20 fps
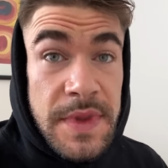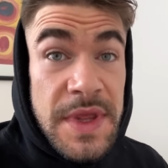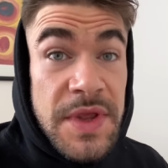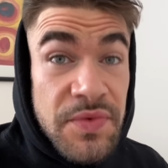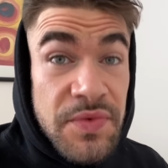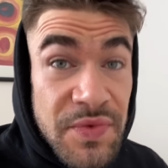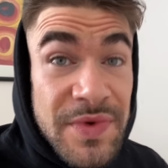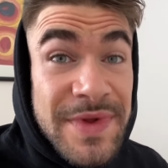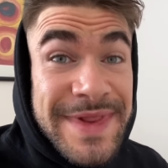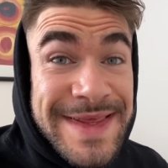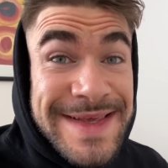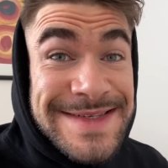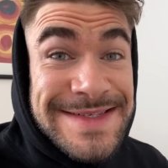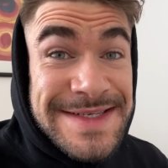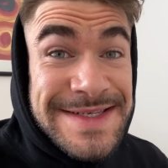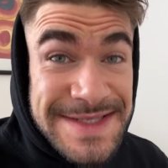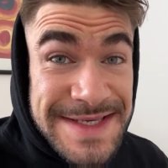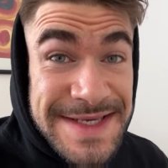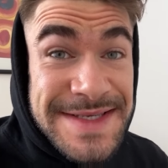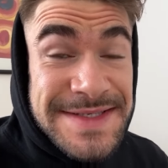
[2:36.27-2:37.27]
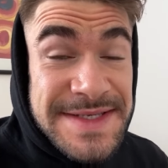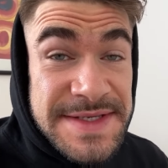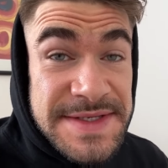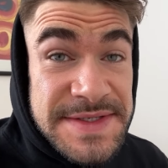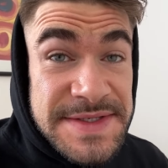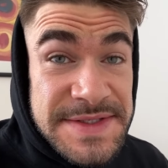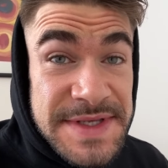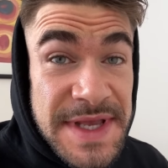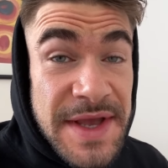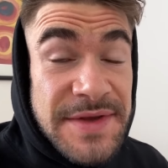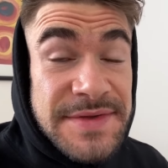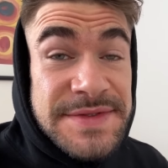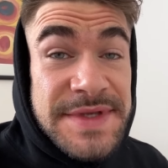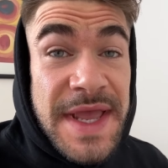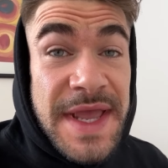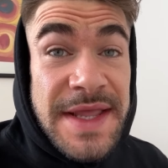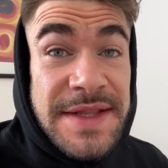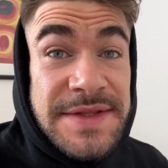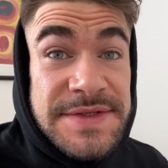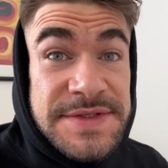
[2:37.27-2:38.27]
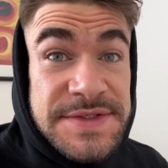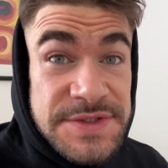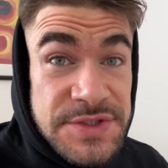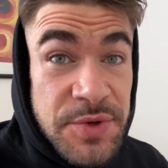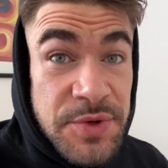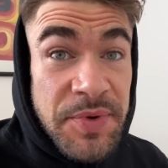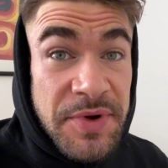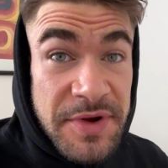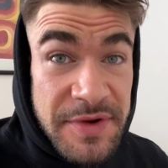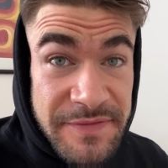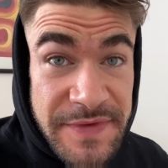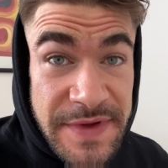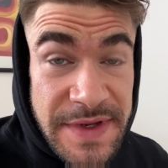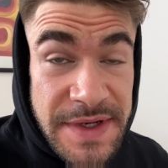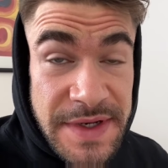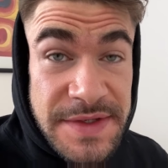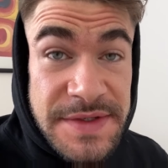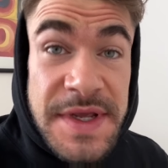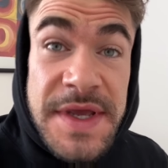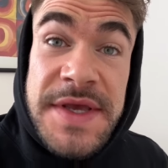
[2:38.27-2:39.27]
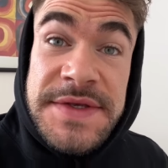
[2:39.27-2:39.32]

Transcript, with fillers: It really is as easy as it sounds and super convenient.